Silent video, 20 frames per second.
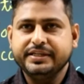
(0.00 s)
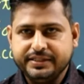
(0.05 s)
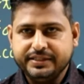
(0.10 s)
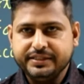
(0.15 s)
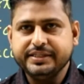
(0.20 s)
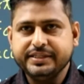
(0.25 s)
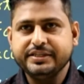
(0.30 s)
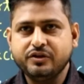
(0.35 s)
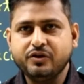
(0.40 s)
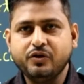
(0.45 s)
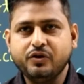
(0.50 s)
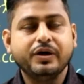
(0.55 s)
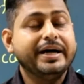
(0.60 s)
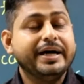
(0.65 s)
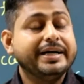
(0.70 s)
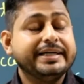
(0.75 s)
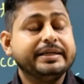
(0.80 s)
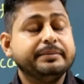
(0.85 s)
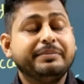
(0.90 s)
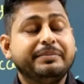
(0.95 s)
Yes or no?
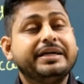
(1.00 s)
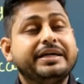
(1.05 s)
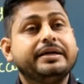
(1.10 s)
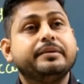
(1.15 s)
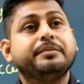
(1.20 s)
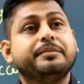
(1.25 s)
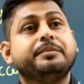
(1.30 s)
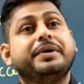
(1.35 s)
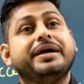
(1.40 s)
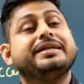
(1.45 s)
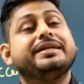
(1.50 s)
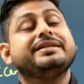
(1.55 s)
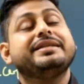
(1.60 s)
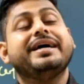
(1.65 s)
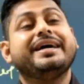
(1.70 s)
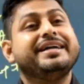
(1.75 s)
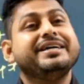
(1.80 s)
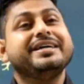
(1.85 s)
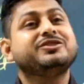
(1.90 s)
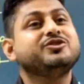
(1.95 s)
But
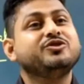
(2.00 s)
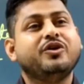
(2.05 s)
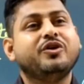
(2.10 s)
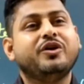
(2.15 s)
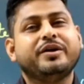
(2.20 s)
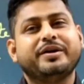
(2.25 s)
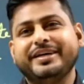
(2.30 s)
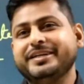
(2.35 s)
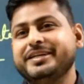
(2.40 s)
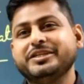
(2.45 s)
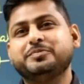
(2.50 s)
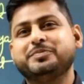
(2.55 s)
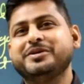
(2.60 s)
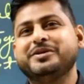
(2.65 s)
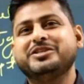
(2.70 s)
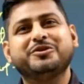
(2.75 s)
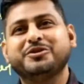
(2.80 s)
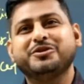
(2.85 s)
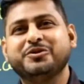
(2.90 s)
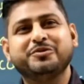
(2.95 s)
that is not, it is based
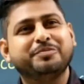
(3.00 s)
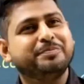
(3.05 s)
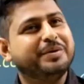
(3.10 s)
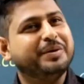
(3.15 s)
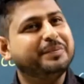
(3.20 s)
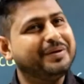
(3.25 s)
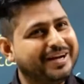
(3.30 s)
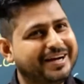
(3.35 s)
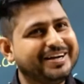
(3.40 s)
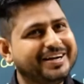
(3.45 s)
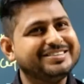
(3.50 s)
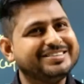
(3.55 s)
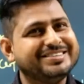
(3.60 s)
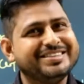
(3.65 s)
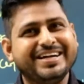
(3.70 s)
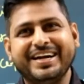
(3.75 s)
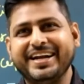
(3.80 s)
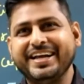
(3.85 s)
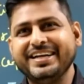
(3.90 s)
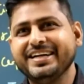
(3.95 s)
on people
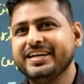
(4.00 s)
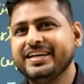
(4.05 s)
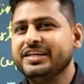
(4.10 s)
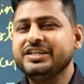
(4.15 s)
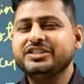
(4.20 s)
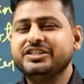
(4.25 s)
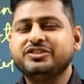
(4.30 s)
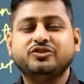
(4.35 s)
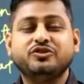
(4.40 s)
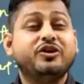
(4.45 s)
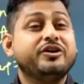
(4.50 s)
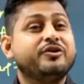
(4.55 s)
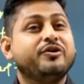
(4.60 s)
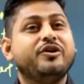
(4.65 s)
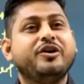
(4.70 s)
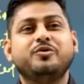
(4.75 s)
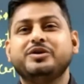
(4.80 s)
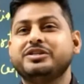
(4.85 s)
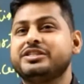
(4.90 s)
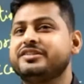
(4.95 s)
understanding, it's not
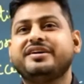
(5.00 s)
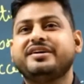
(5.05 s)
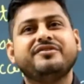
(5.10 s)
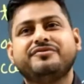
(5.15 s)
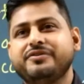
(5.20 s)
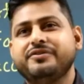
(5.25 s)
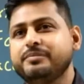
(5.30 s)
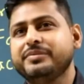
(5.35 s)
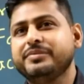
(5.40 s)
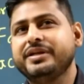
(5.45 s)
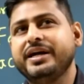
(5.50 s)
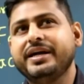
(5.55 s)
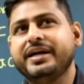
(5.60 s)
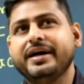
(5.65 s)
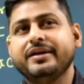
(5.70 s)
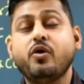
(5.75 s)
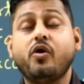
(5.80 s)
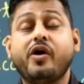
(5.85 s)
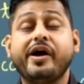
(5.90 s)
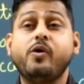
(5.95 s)
always confirmed data that
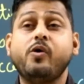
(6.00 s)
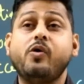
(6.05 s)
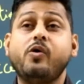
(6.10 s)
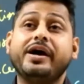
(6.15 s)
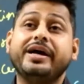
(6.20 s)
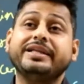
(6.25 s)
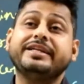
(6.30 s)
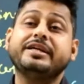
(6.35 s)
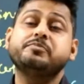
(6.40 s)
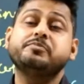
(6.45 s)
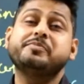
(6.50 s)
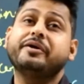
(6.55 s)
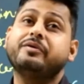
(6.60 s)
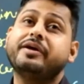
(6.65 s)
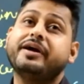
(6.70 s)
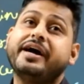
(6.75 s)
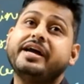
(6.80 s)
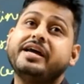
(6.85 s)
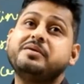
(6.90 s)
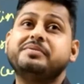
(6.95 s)
okay that
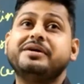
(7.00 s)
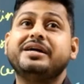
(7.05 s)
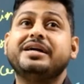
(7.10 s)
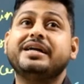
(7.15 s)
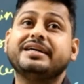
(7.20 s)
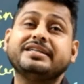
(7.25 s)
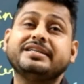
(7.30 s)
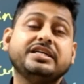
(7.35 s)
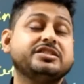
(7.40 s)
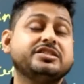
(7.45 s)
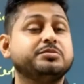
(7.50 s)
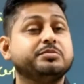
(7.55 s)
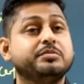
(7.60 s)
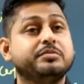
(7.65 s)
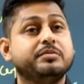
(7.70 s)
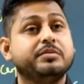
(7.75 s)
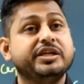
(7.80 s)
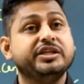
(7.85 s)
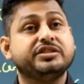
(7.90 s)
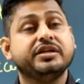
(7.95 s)
particular IP address
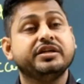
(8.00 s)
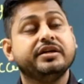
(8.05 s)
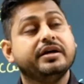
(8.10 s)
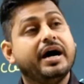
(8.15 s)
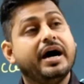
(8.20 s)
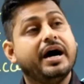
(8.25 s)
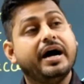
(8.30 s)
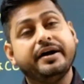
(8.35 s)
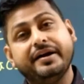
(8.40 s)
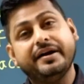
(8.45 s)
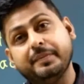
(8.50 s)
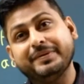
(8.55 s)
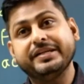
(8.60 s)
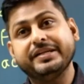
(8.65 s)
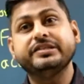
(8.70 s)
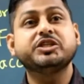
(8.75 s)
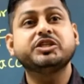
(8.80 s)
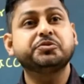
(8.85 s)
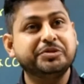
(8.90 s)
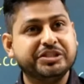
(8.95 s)
is 100%
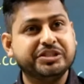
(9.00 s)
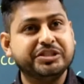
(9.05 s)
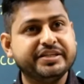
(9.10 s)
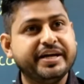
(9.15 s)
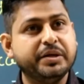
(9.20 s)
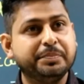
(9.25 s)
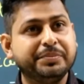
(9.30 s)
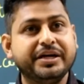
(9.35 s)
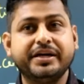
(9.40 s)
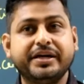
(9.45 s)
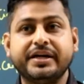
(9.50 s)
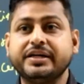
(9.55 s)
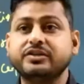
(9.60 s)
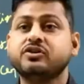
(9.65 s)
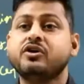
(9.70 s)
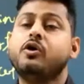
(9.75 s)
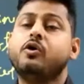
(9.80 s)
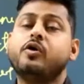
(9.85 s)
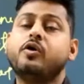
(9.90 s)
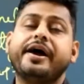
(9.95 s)
suspicious IP address
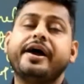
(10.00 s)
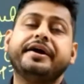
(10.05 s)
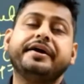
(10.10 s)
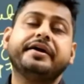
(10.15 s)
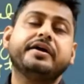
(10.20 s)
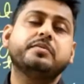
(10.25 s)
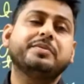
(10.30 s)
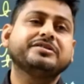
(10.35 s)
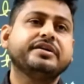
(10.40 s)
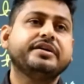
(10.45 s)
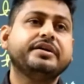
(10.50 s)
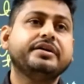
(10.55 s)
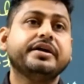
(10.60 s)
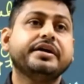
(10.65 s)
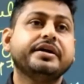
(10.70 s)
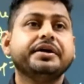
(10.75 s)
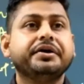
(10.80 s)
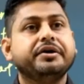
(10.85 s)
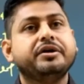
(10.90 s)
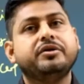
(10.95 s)
or 100%
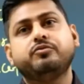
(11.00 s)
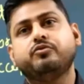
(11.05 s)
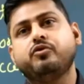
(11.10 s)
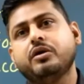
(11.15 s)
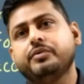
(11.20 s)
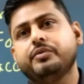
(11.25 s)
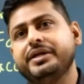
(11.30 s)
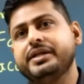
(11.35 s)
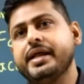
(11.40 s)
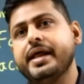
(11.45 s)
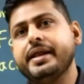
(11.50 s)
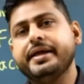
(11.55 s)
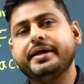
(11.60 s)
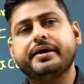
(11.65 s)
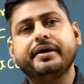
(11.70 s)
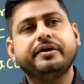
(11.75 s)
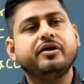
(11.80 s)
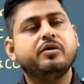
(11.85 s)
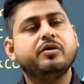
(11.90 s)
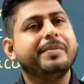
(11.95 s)
involved in any
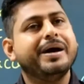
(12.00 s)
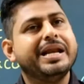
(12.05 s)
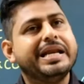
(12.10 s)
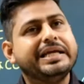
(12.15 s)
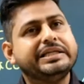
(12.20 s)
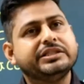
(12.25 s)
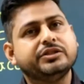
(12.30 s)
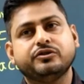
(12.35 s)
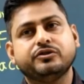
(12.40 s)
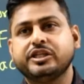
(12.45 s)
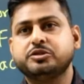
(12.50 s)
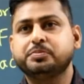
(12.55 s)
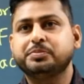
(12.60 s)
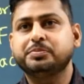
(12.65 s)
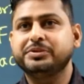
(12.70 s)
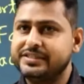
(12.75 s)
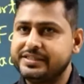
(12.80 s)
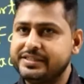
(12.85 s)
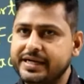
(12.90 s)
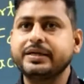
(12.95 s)
kind of malicious or
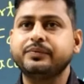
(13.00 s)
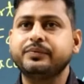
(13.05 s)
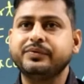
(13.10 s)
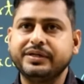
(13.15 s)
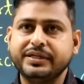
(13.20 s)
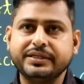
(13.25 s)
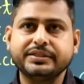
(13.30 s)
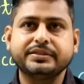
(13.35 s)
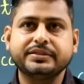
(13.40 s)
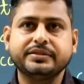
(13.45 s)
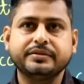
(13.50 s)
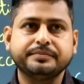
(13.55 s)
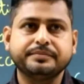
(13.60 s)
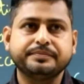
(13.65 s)
suspicious activities.